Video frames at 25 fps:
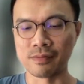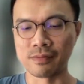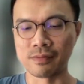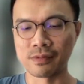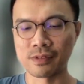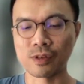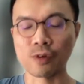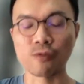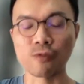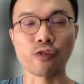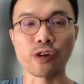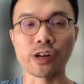
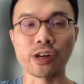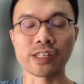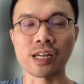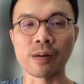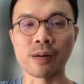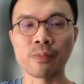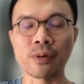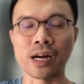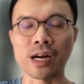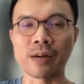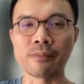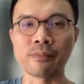so for
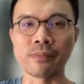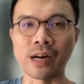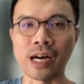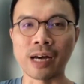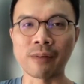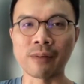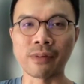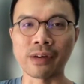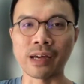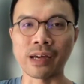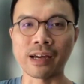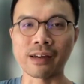example,
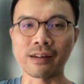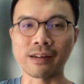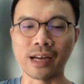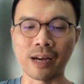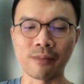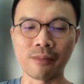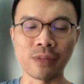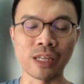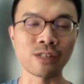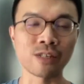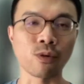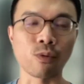
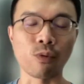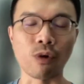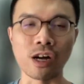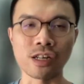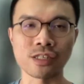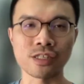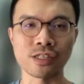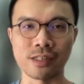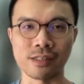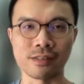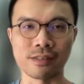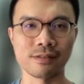I'm into
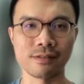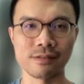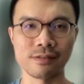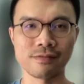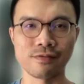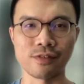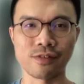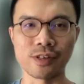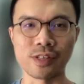watches, for